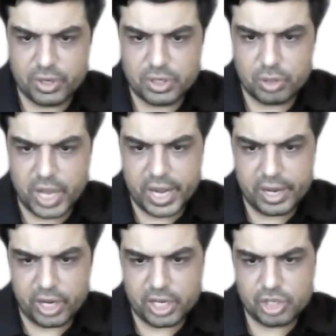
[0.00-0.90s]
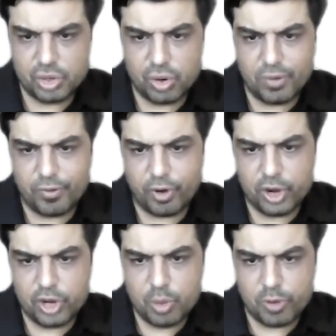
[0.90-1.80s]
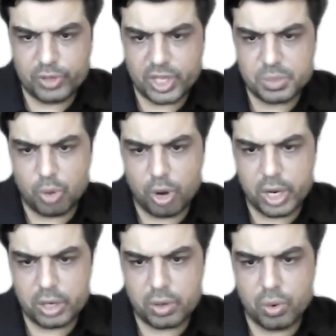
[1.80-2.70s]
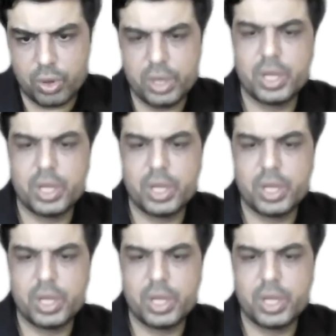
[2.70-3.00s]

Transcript: So that ratio of volume of the smaller cone